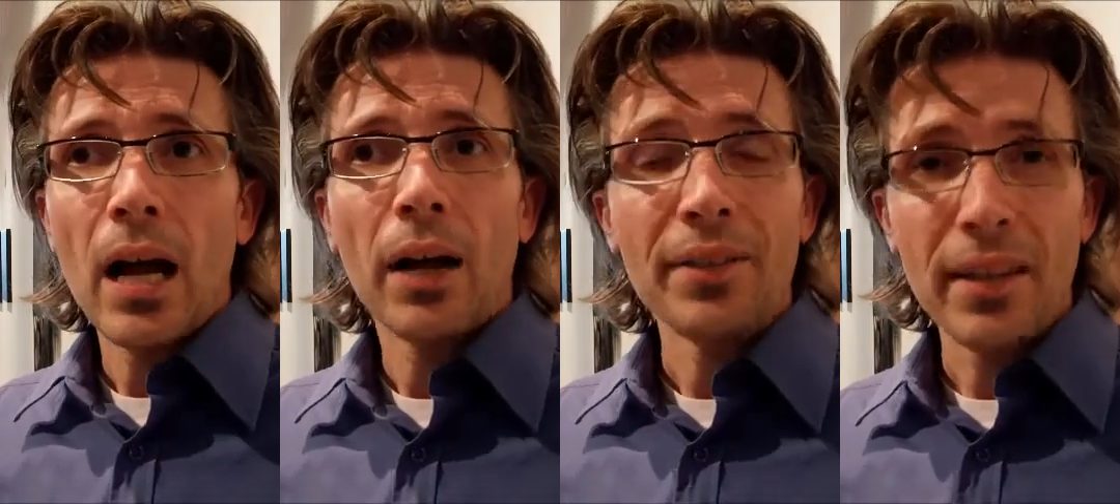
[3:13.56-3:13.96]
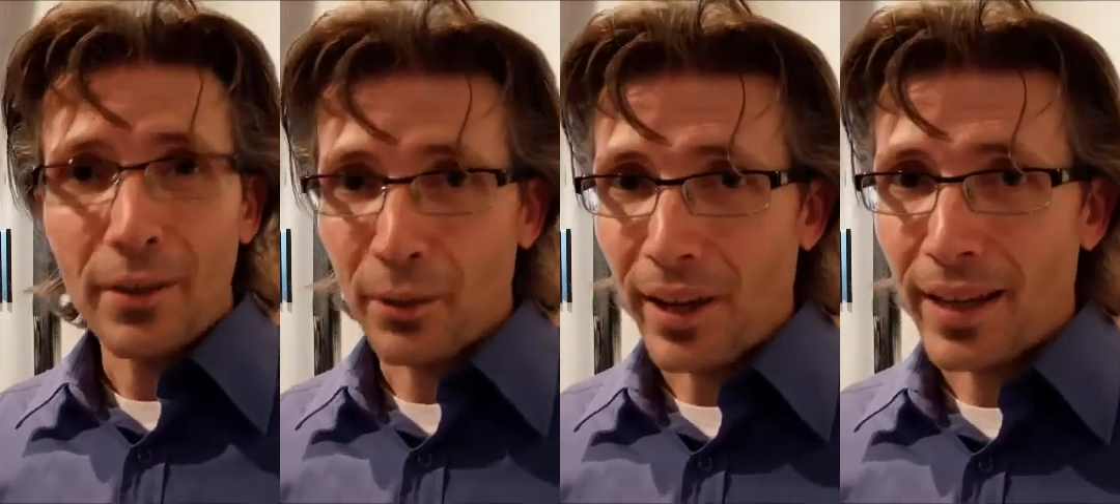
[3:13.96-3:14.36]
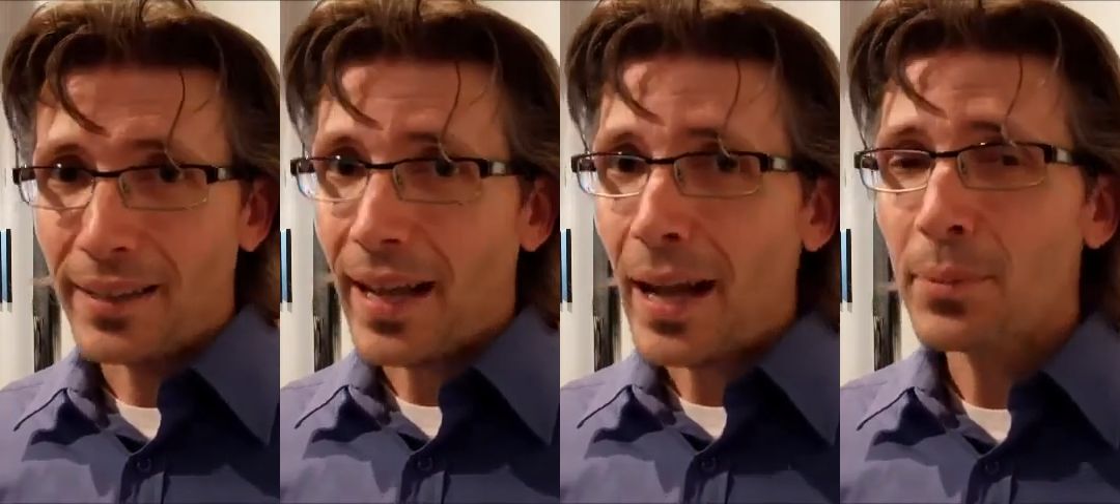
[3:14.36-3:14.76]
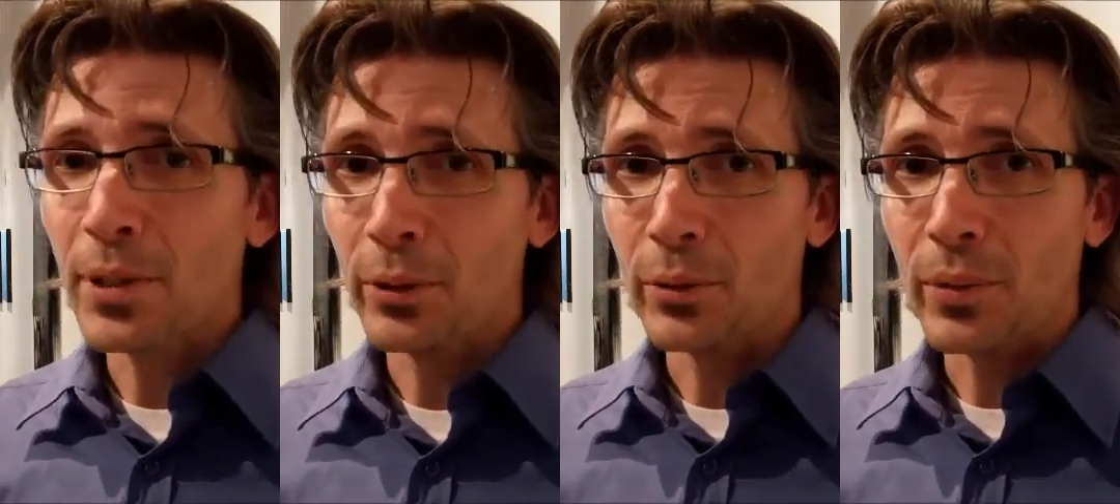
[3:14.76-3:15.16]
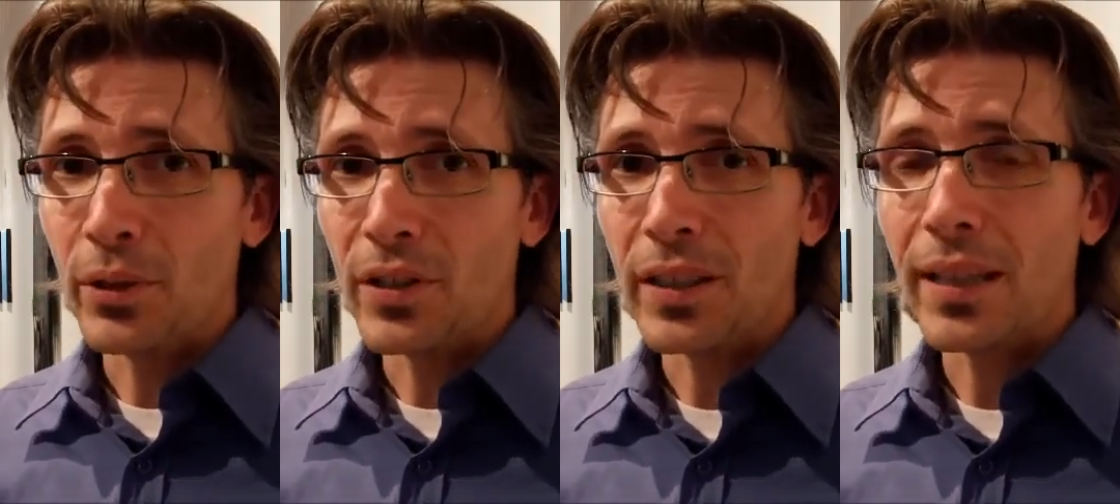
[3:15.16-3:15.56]
On the other hand, absolute
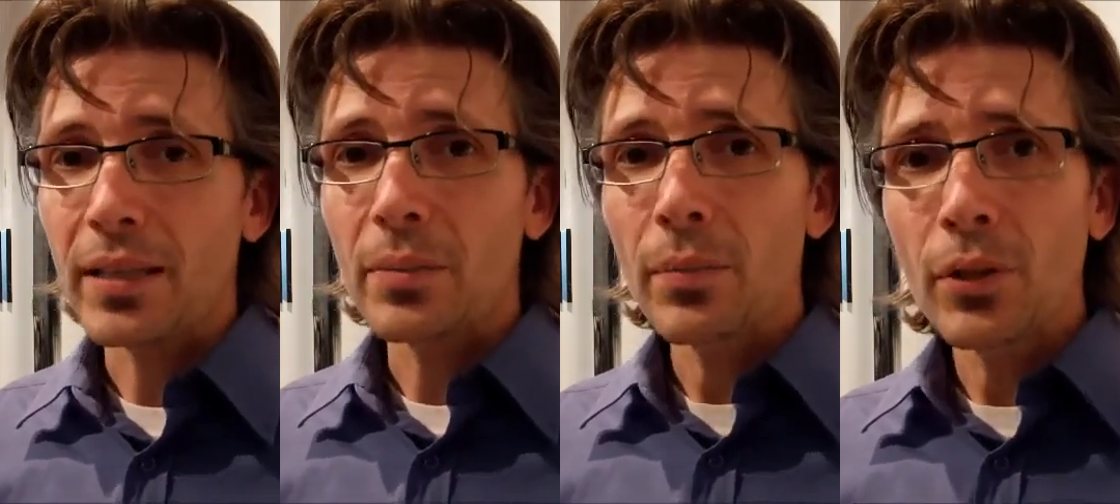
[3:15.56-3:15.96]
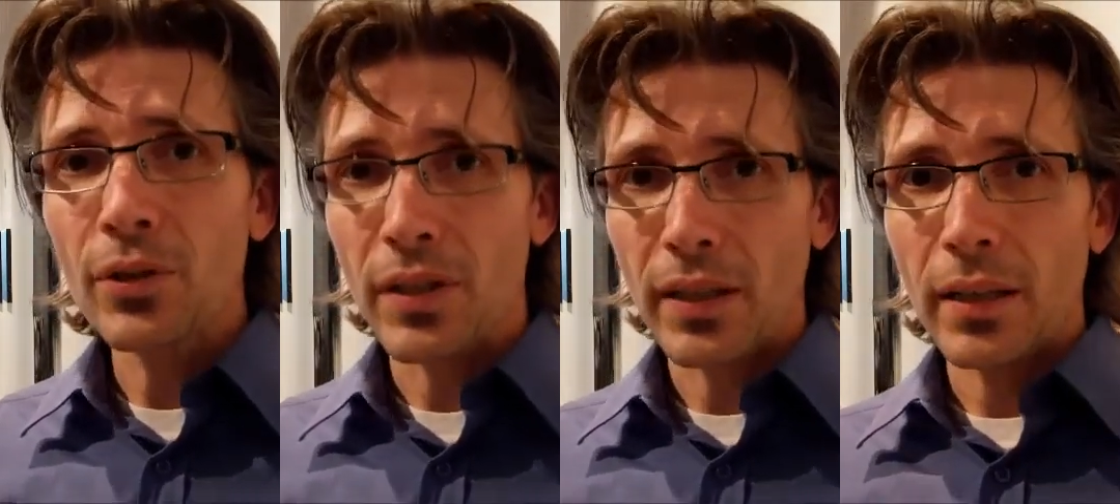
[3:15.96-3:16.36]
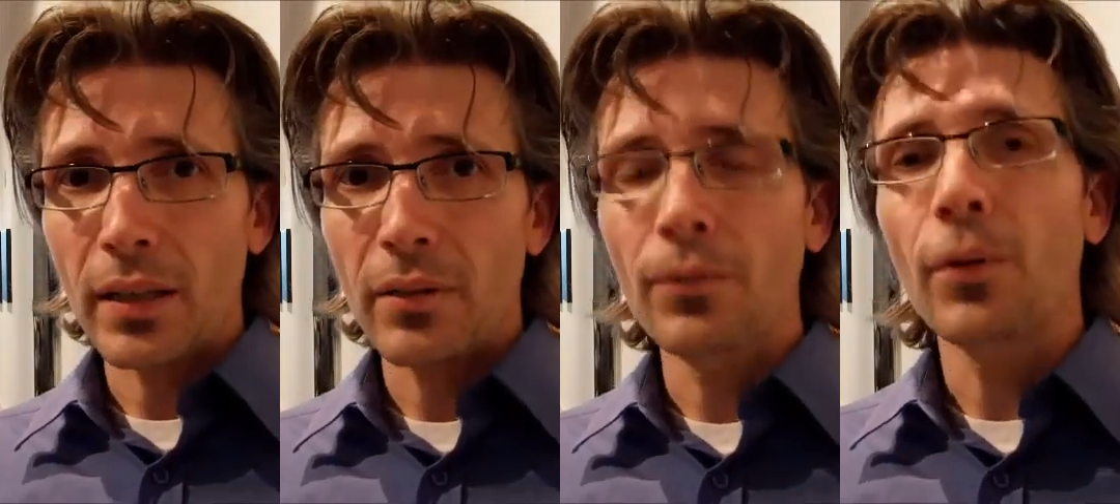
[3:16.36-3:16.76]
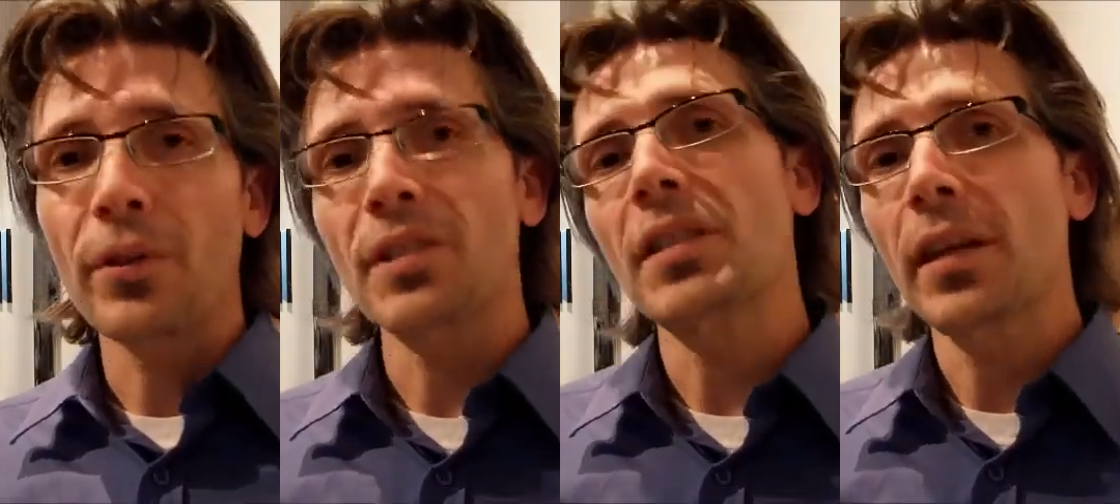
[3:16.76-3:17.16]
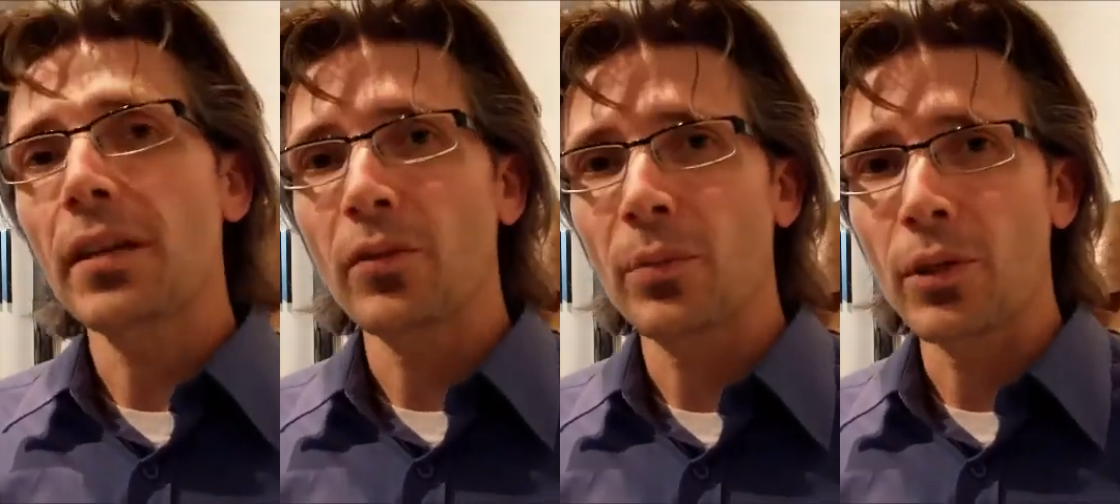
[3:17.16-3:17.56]
music is music for the
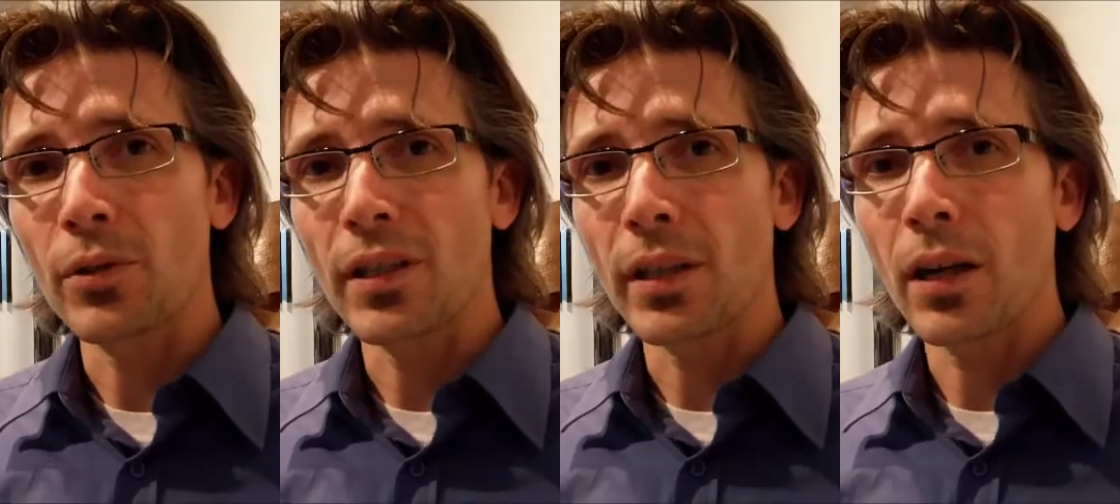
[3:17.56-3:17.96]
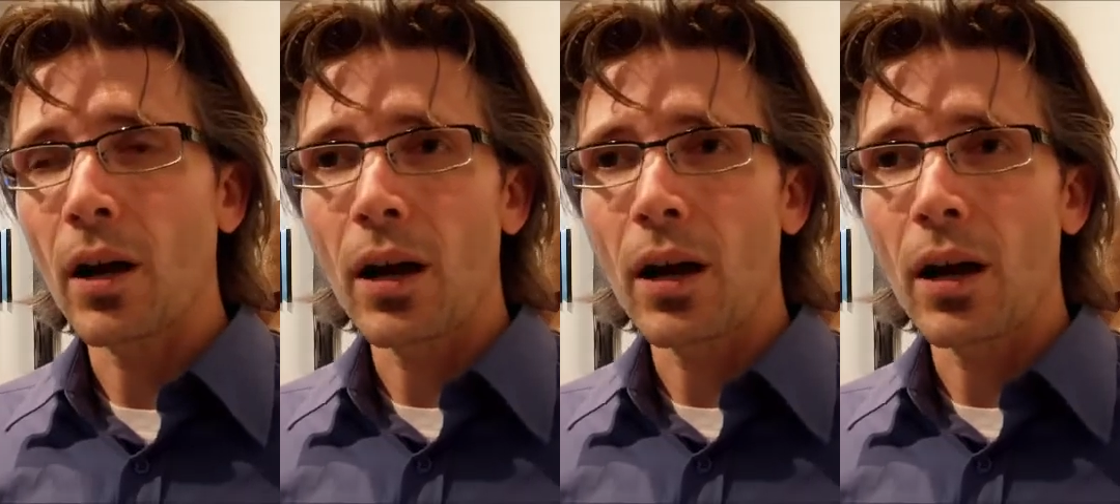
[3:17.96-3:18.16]
sake of music.